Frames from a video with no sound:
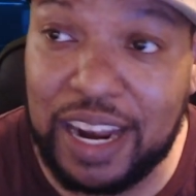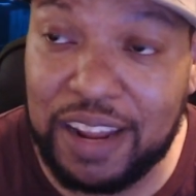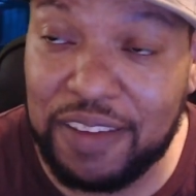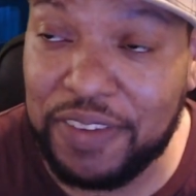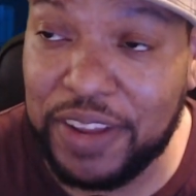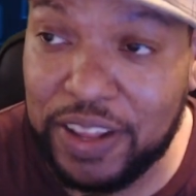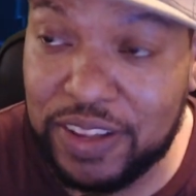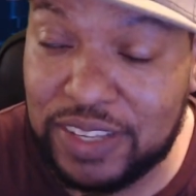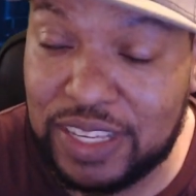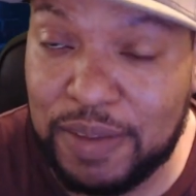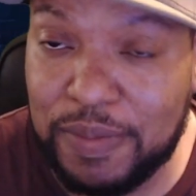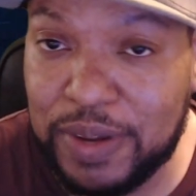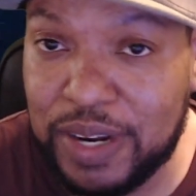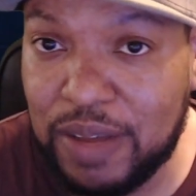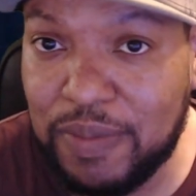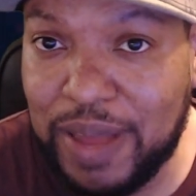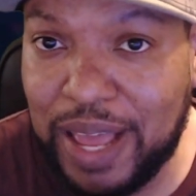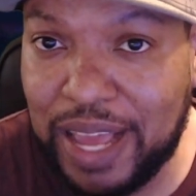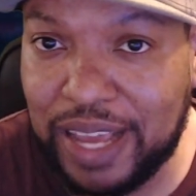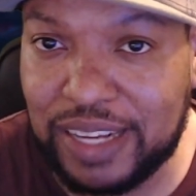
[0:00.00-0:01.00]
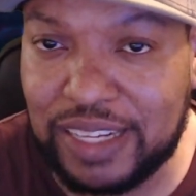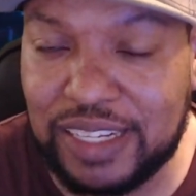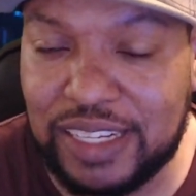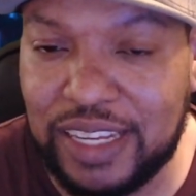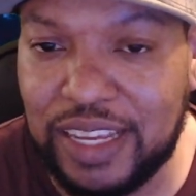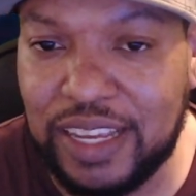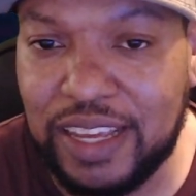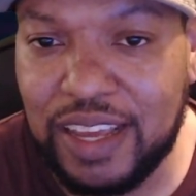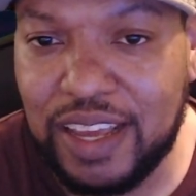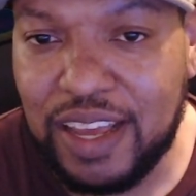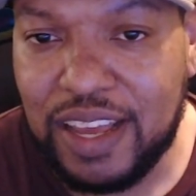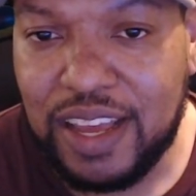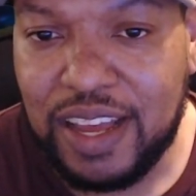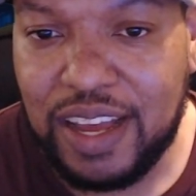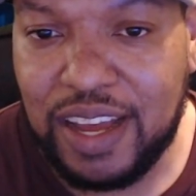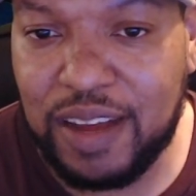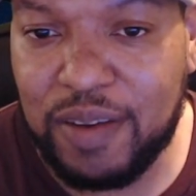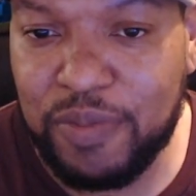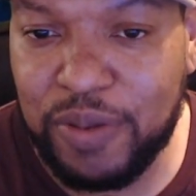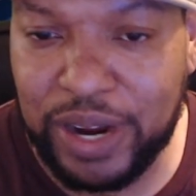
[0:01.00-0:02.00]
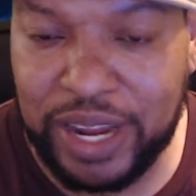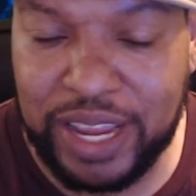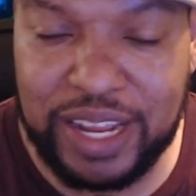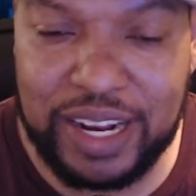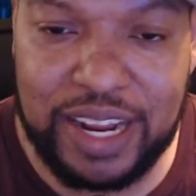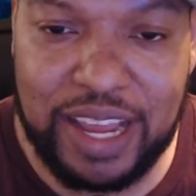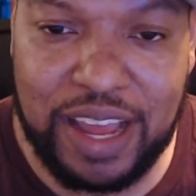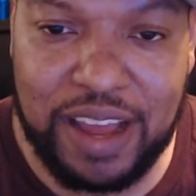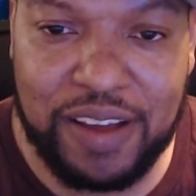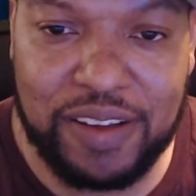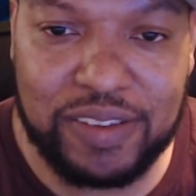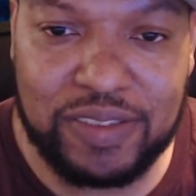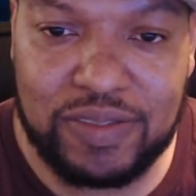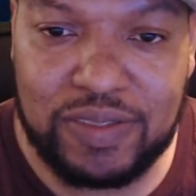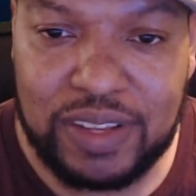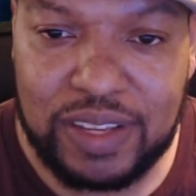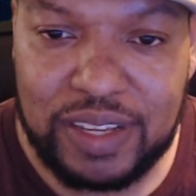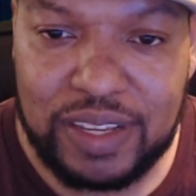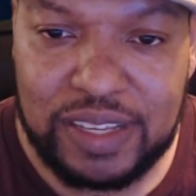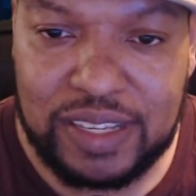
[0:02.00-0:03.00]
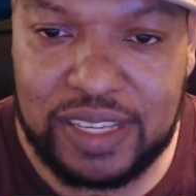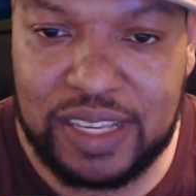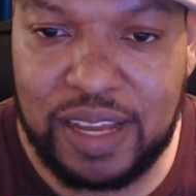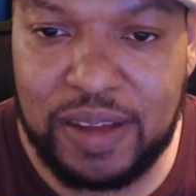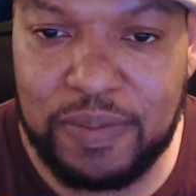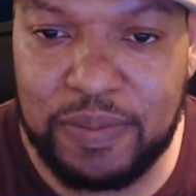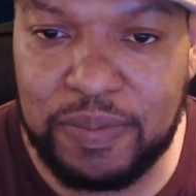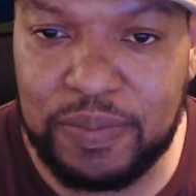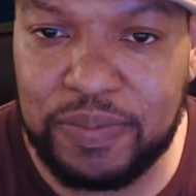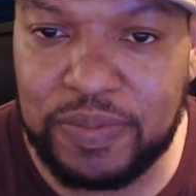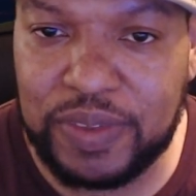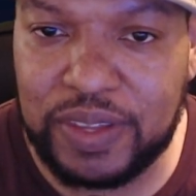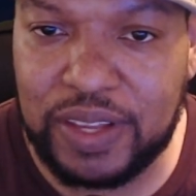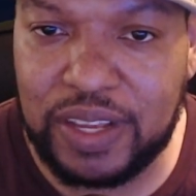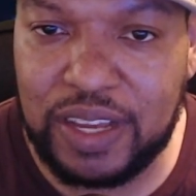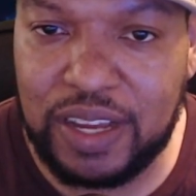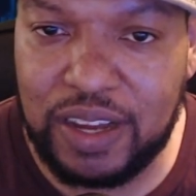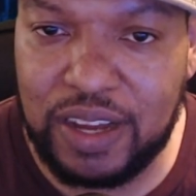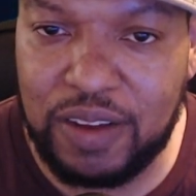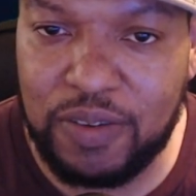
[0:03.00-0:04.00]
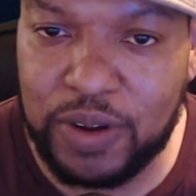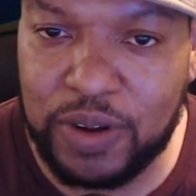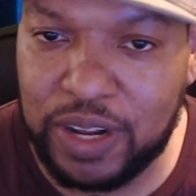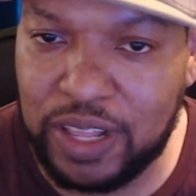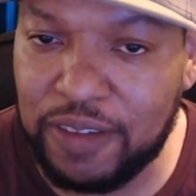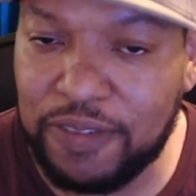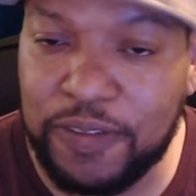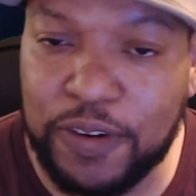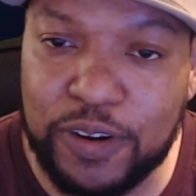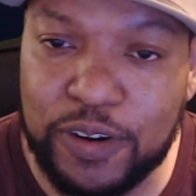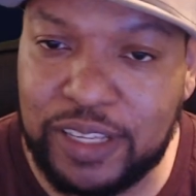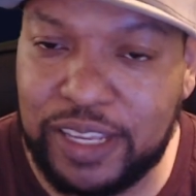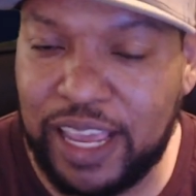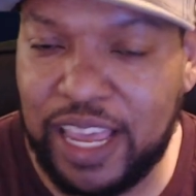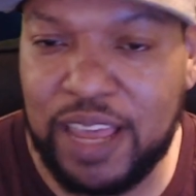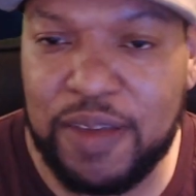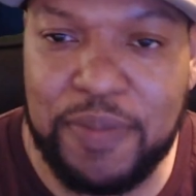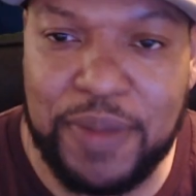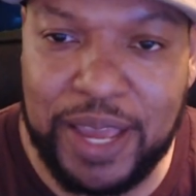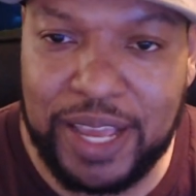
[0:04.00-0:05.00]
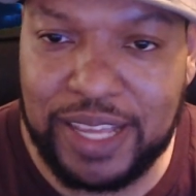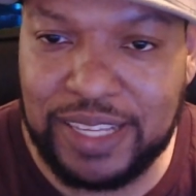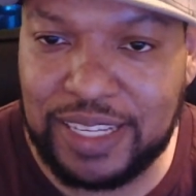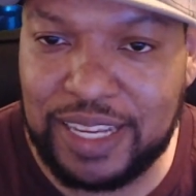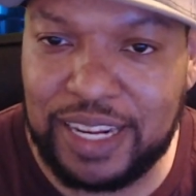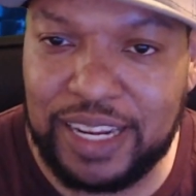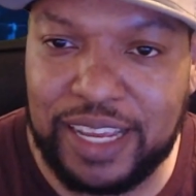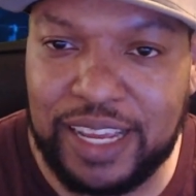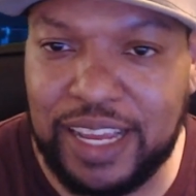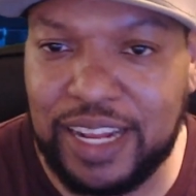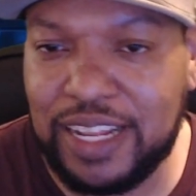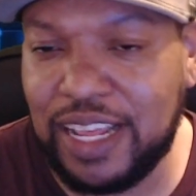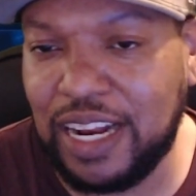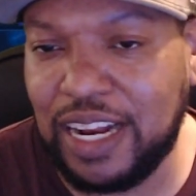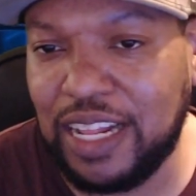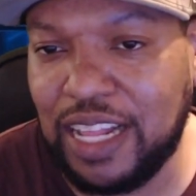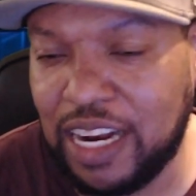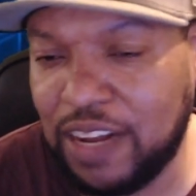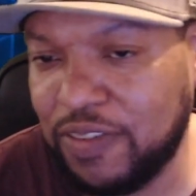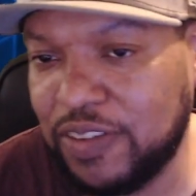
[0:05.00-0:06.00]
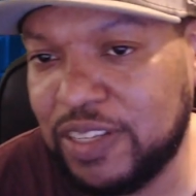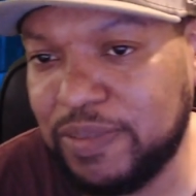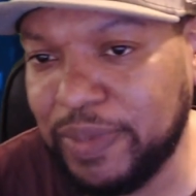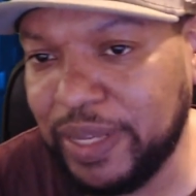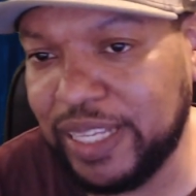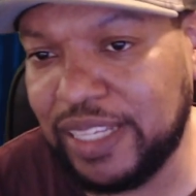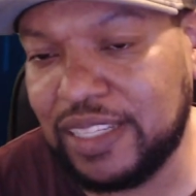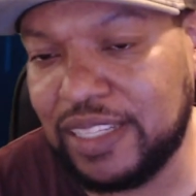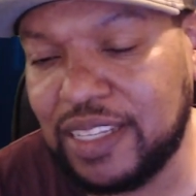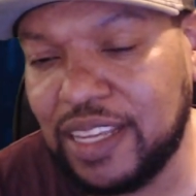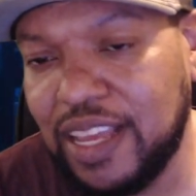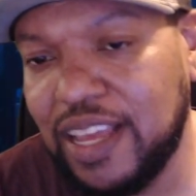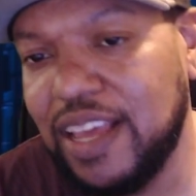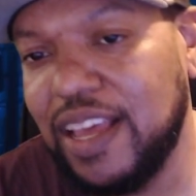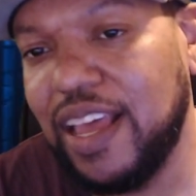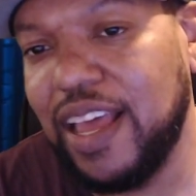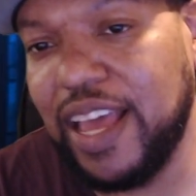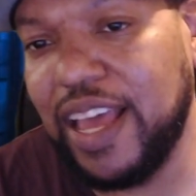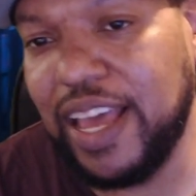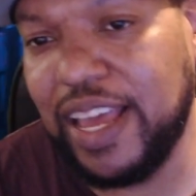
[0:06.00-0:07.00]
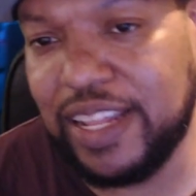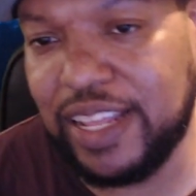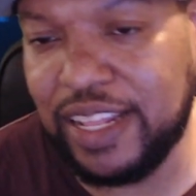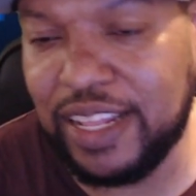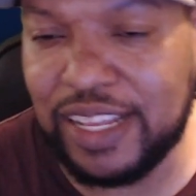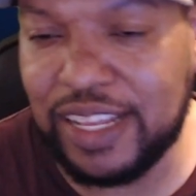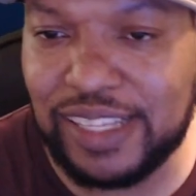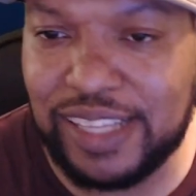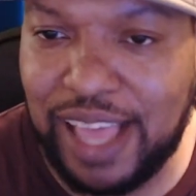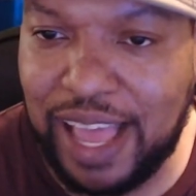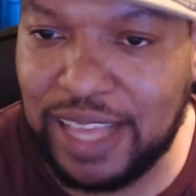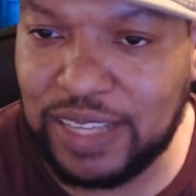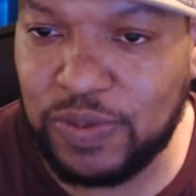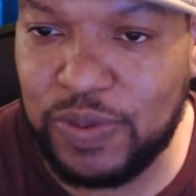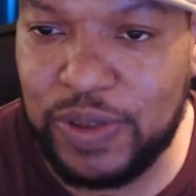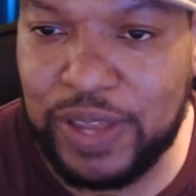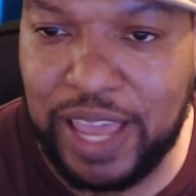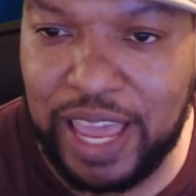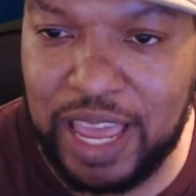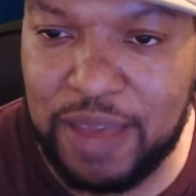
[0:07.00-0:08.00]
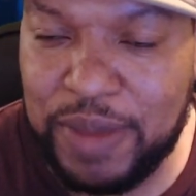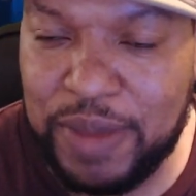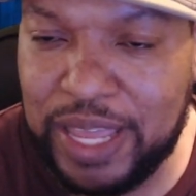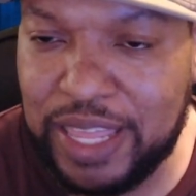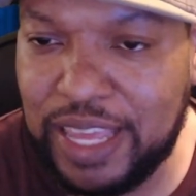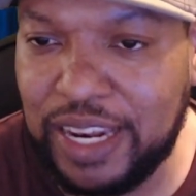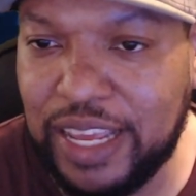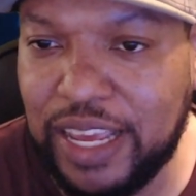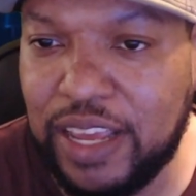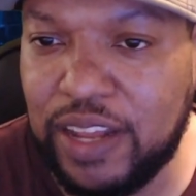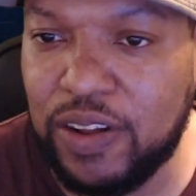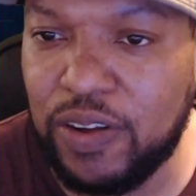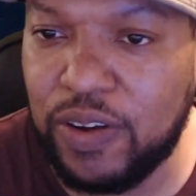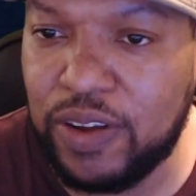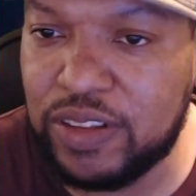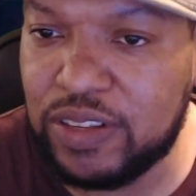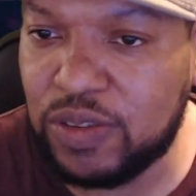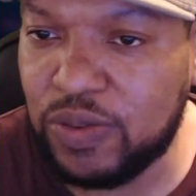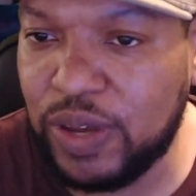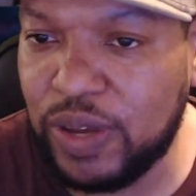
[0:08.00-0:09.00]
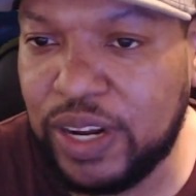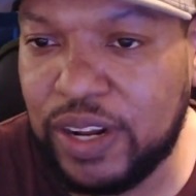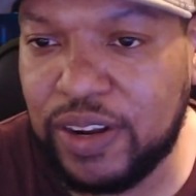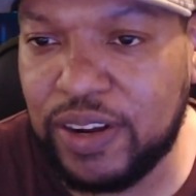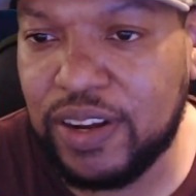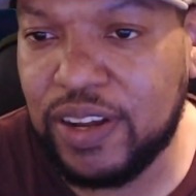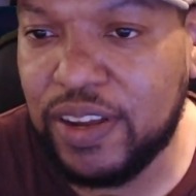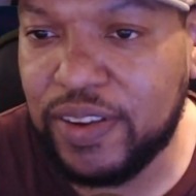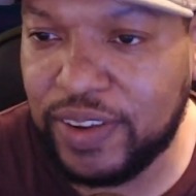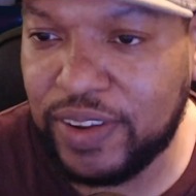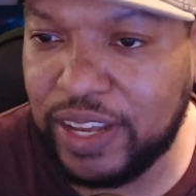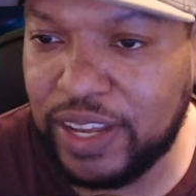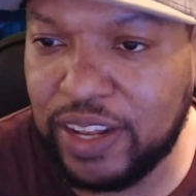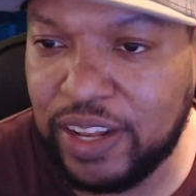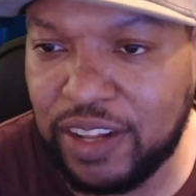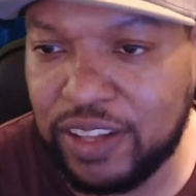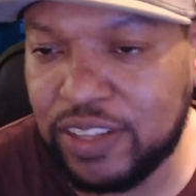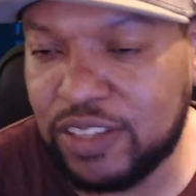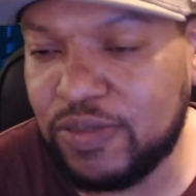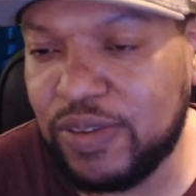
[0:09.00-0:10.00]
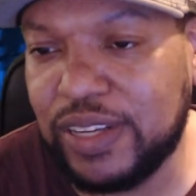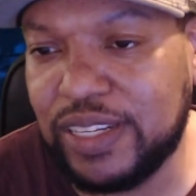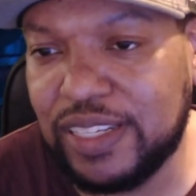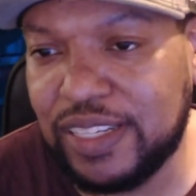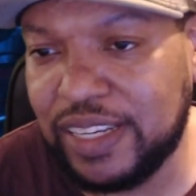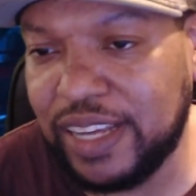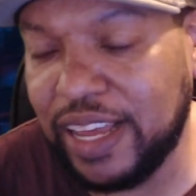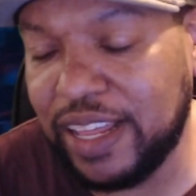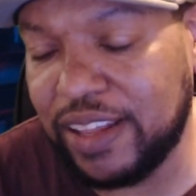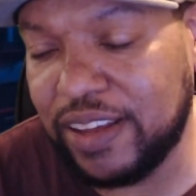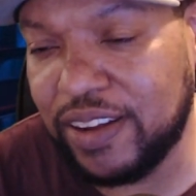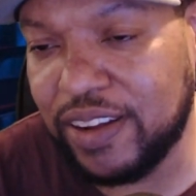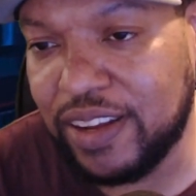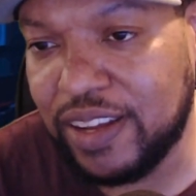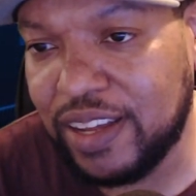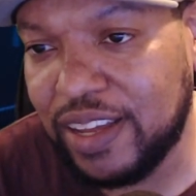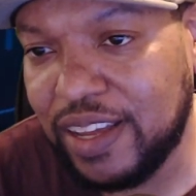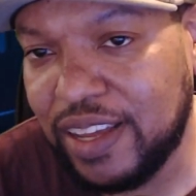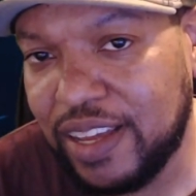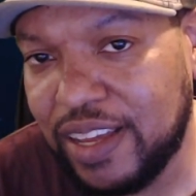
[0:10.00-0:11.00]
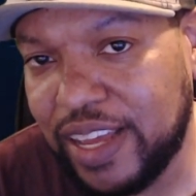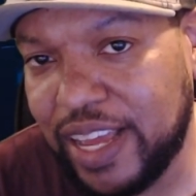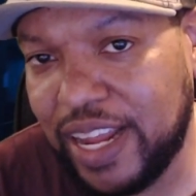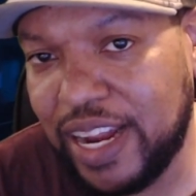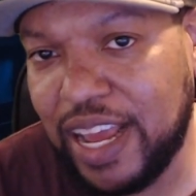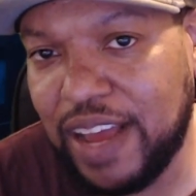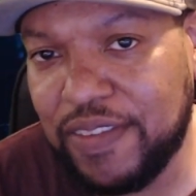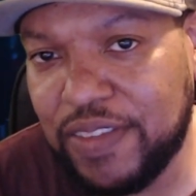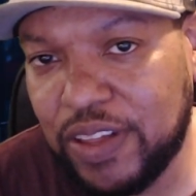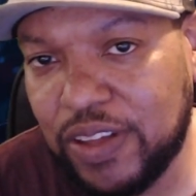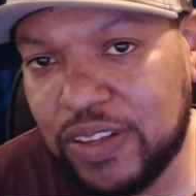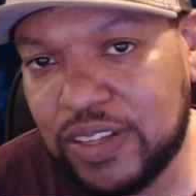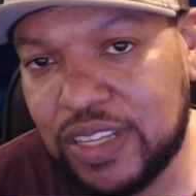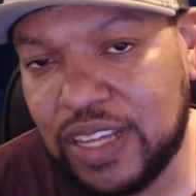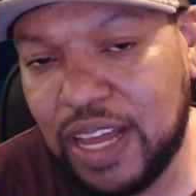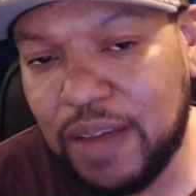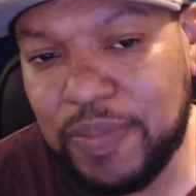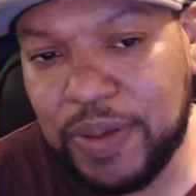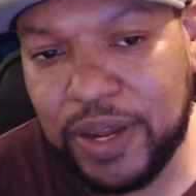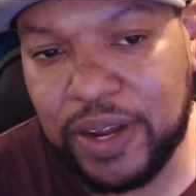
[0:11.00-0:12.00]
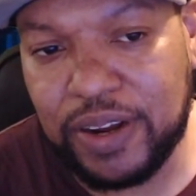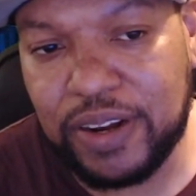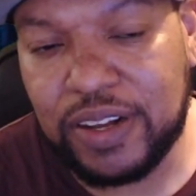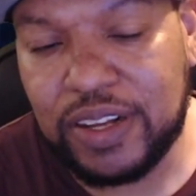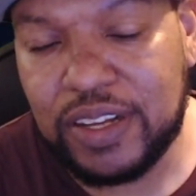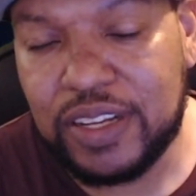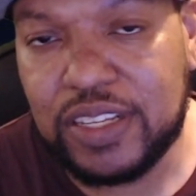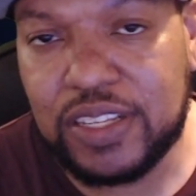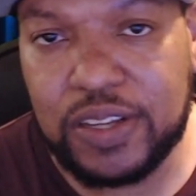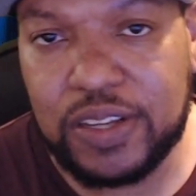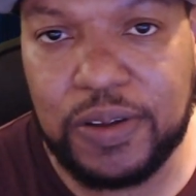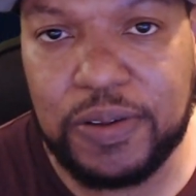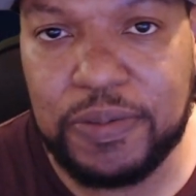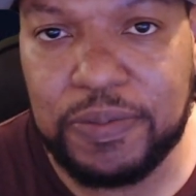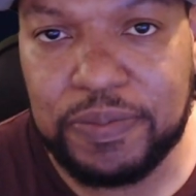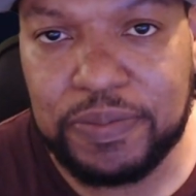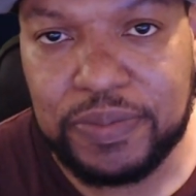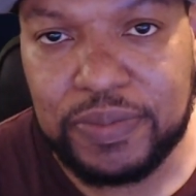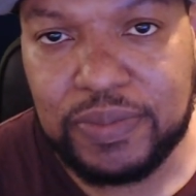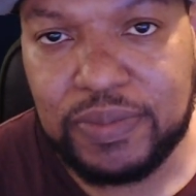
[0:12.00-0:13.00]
lot of videos coming up actually, breaking down one of the first AMAs they did that a lot of us missed, and then this last week AMA they did on Twitter, and to get all those questions together and have those up here. So